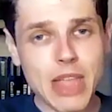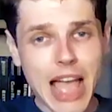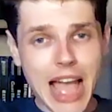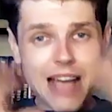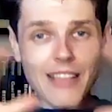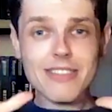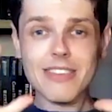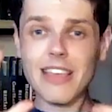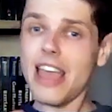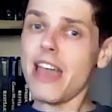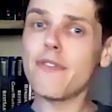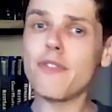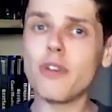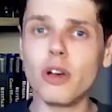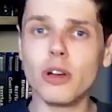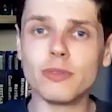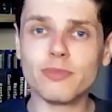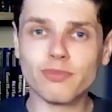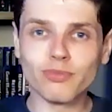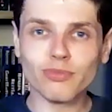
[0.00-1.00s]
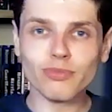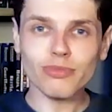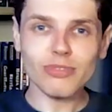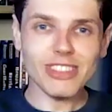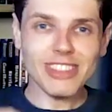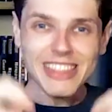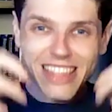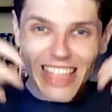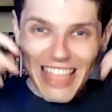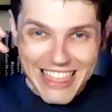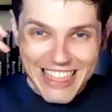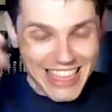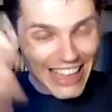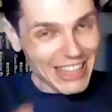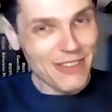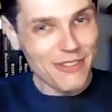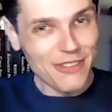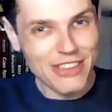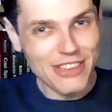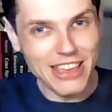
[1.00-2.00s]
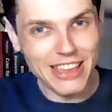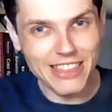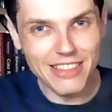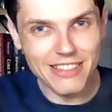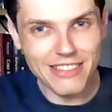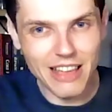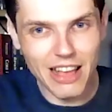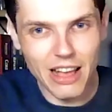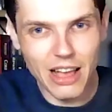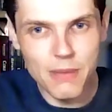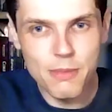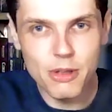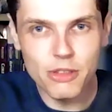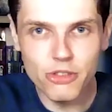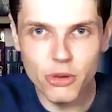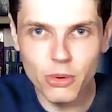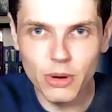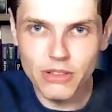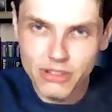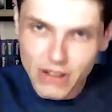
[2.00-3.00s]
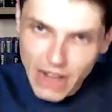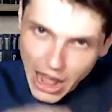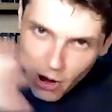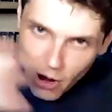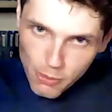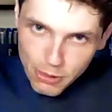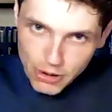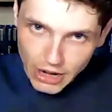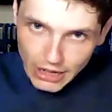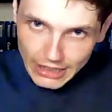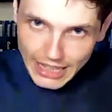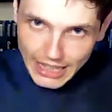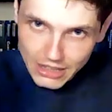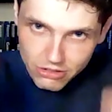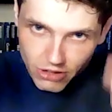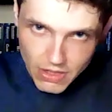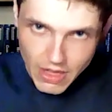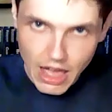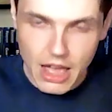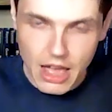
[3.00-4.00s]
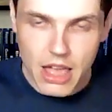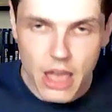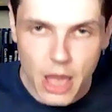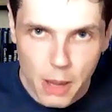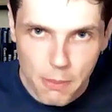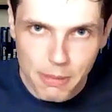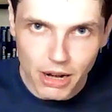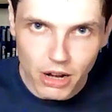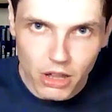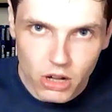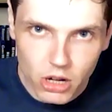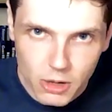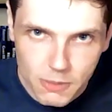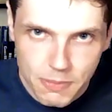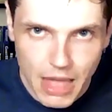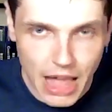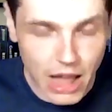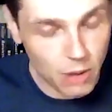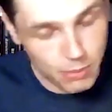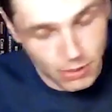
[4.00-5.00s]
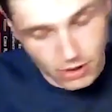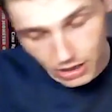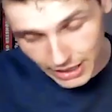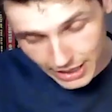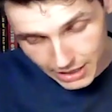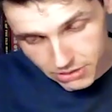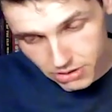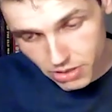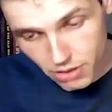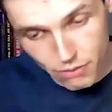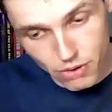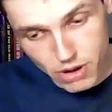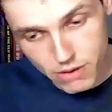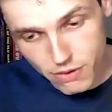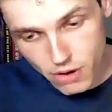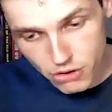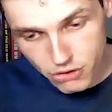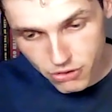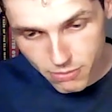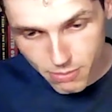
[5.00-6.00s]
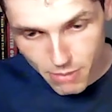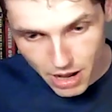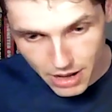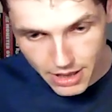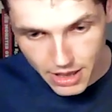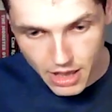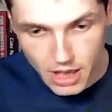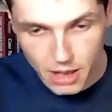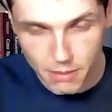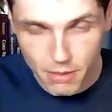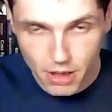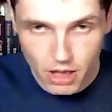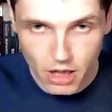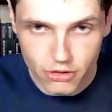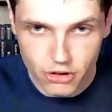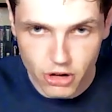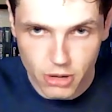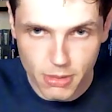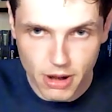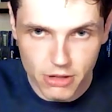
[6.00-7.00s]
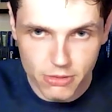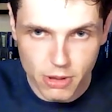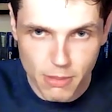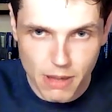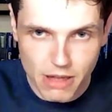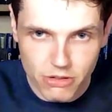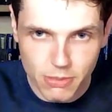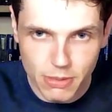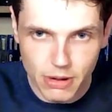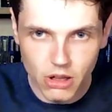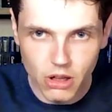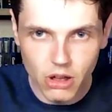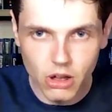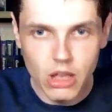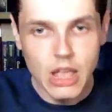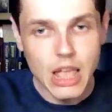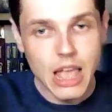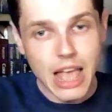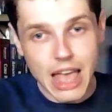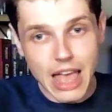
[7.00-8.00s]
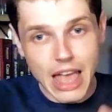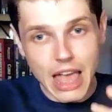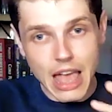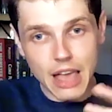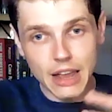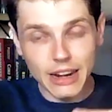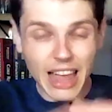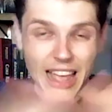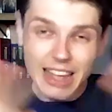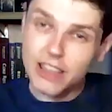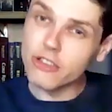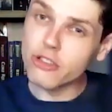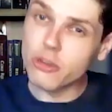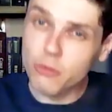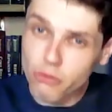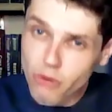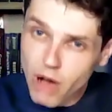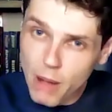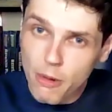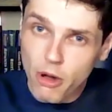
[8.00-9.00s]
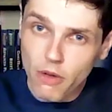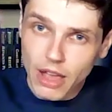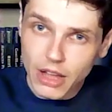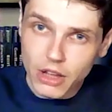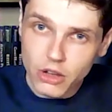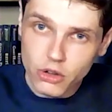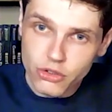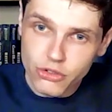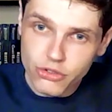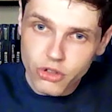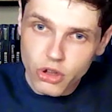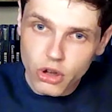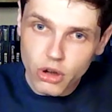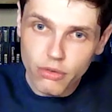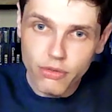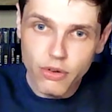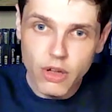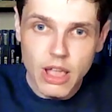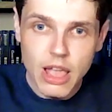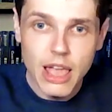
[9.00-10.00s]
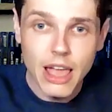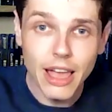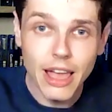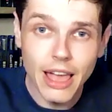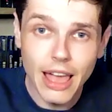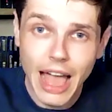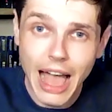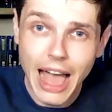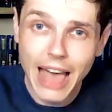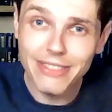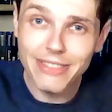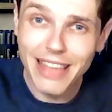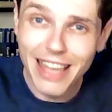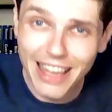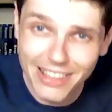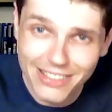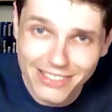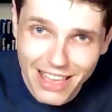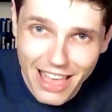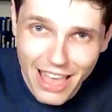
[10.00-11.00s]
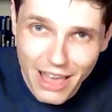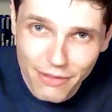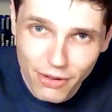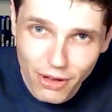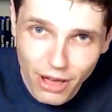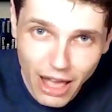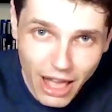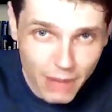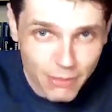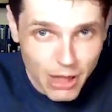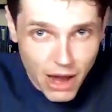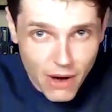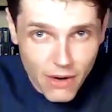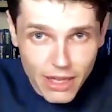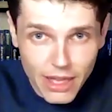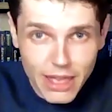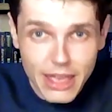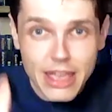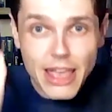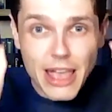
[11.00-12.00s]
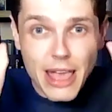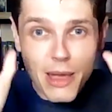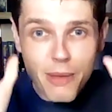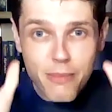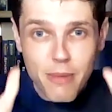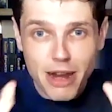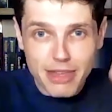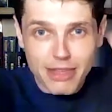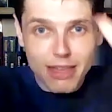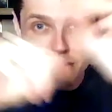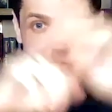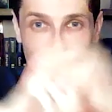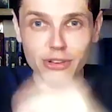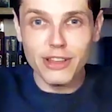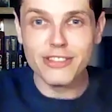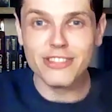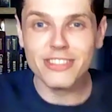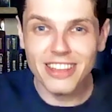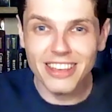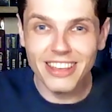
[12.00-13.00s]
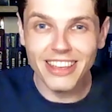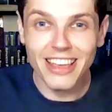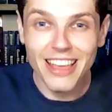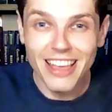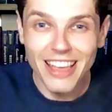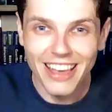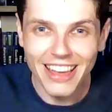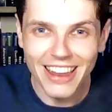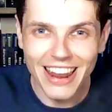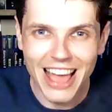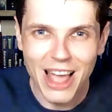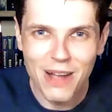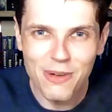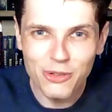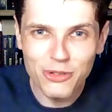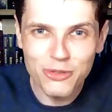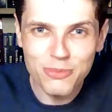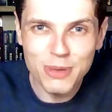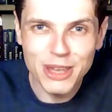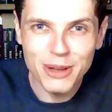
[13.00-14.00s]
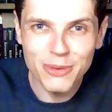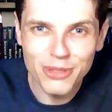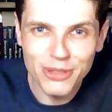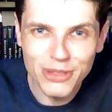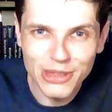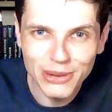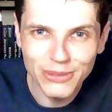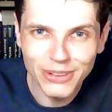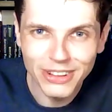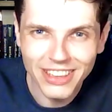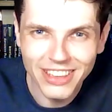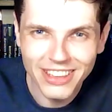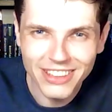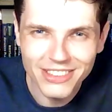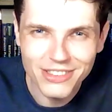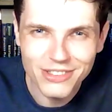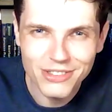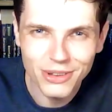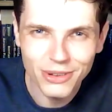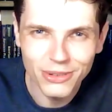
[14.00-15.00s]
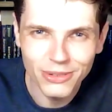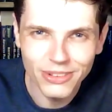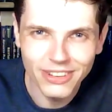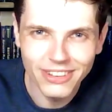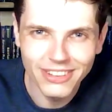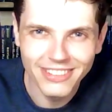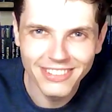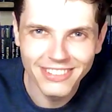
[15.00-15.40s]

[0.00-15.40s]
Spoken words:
As ever, thank you for taking the time to listen. I'll put a link to that below. I'll put a link to the free version of my game, Journeyman Expert Master, below. Like and subscribe, all that good stuff. And as ever, I'm Gary. Many thanks for listening, and I will speak with you again soon.